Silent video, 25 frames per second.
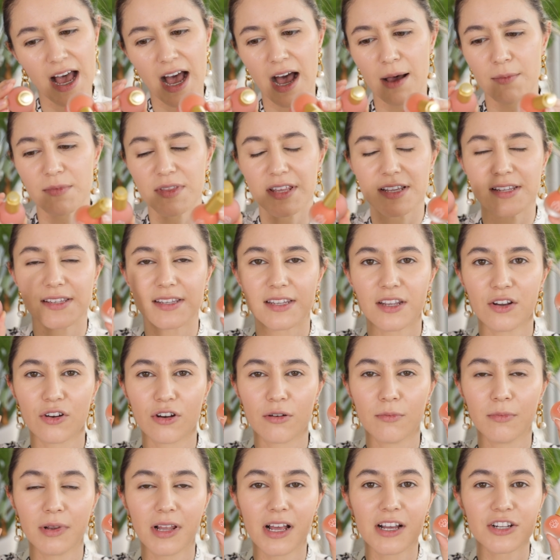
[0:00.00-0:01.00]
um, the
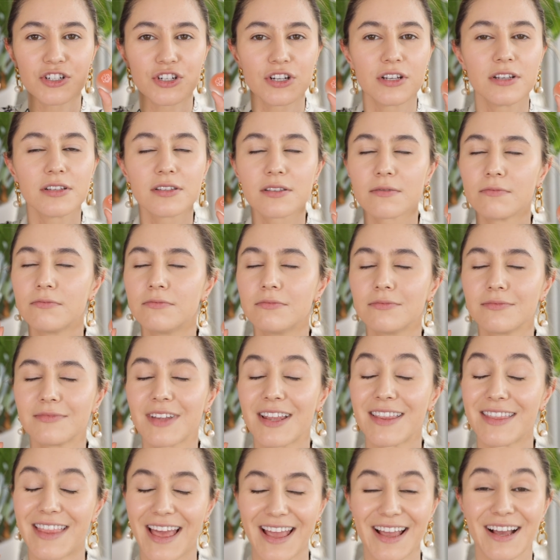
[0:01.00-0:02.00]
serum blushes.
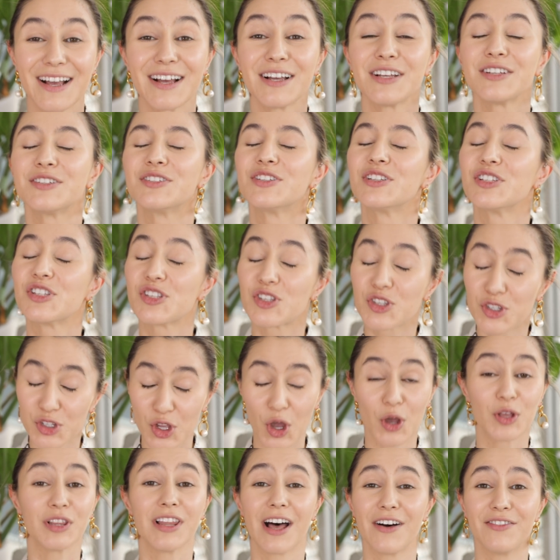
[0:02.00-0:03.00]
They are
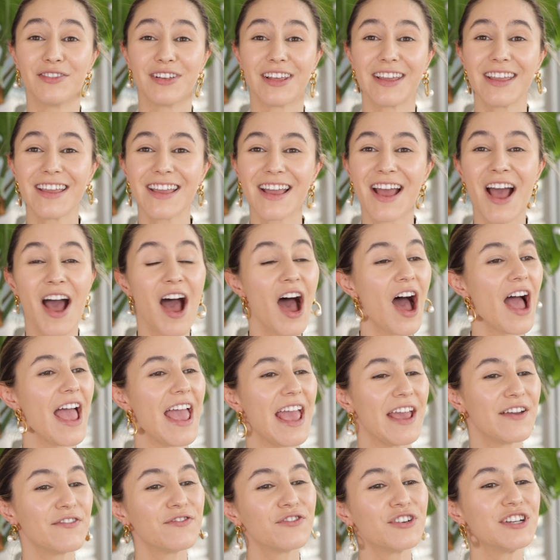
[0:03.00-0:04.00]
so lovely.
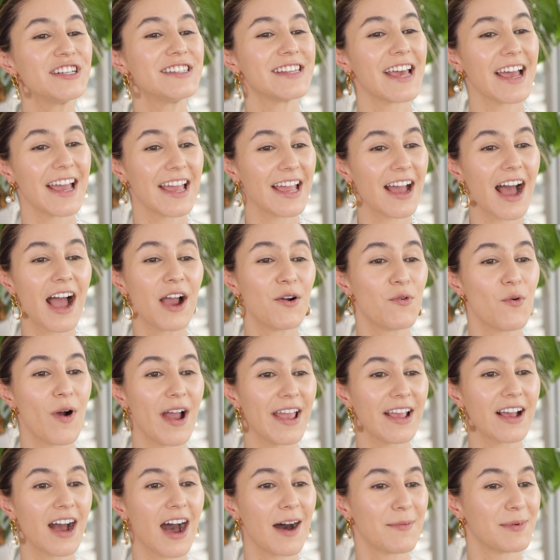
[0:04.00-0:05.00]
Every day I
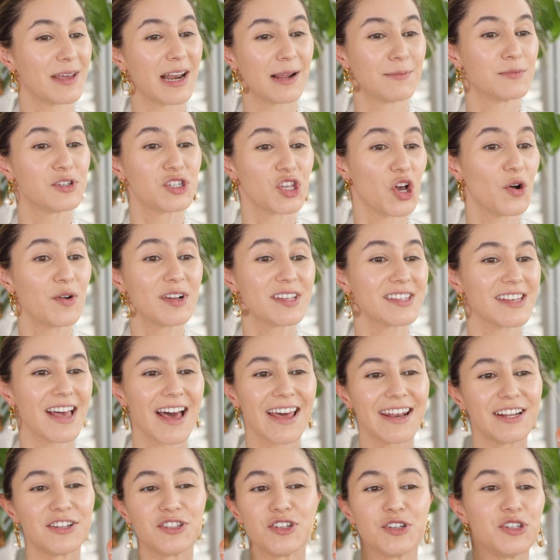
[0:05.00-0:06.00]
wake up and I'm so
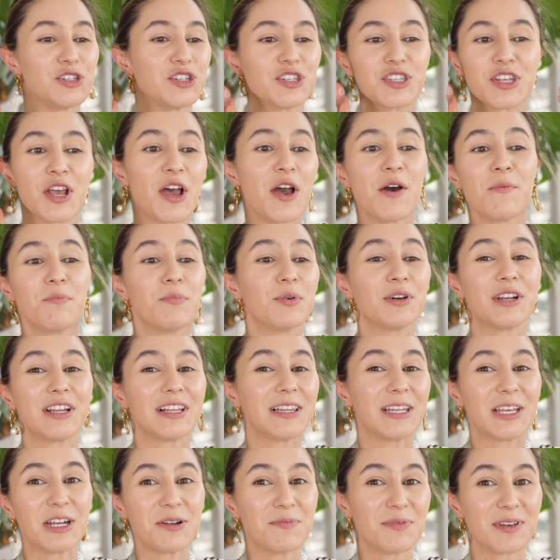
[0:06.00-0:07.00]
excited to just put a
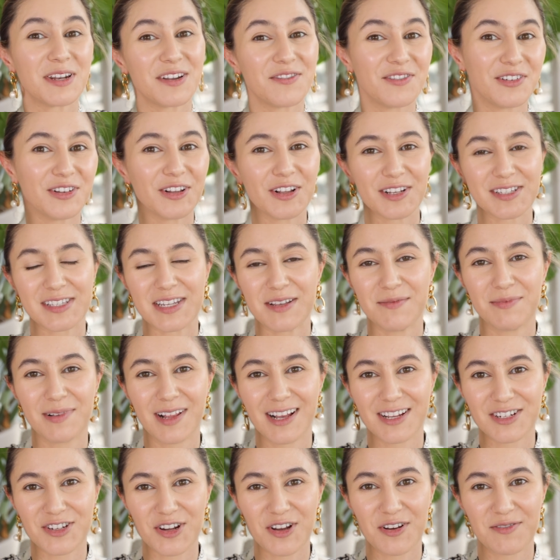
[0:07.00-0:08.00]
little bit of glossy
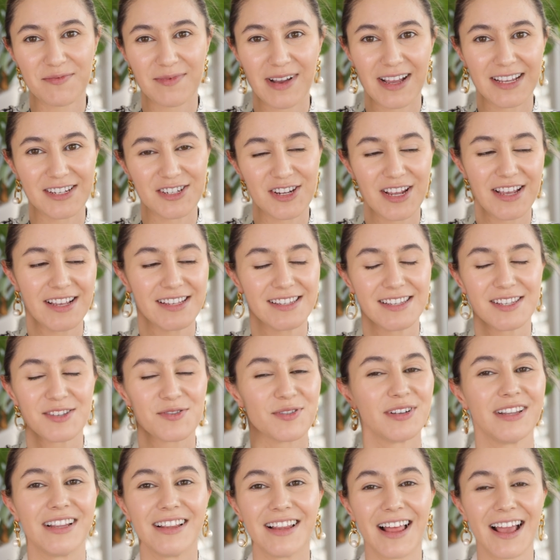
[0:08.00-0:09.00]
blush on my cheeks. It's
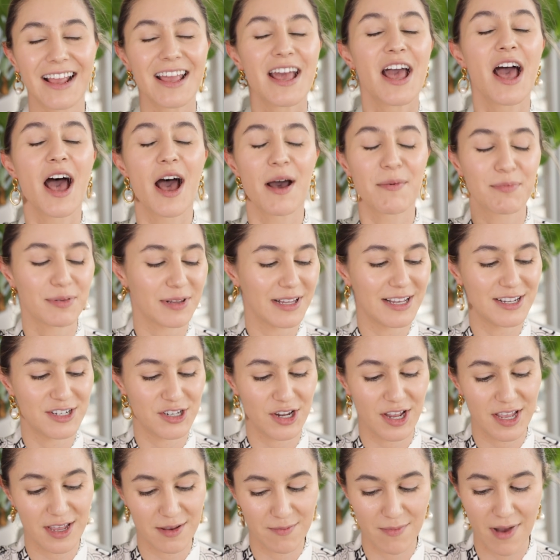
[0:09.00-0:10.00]
really like a
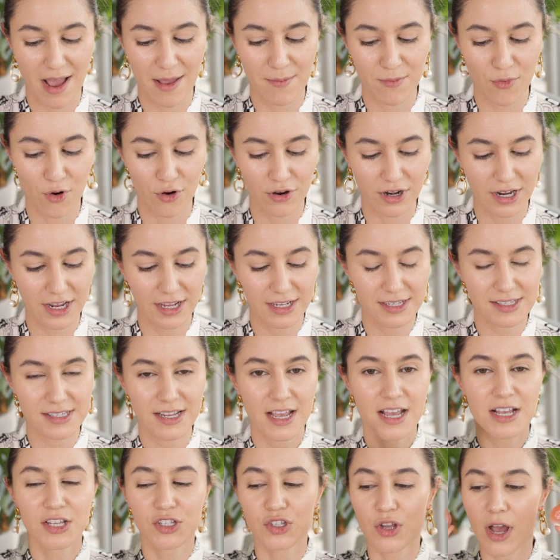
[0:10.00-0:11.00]
pleasure in my mornings.
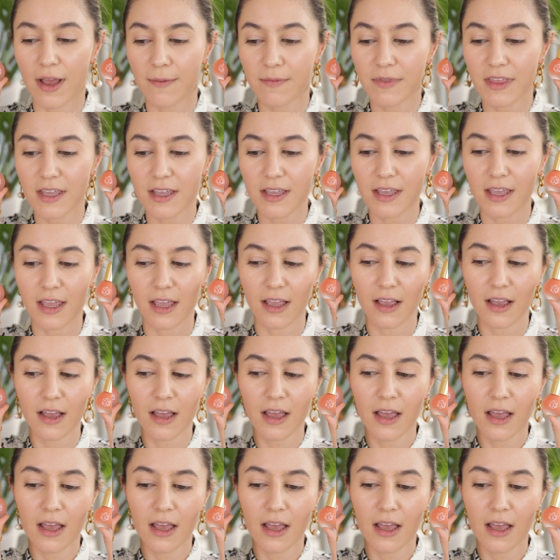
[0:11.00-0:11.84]
So I'm thinking,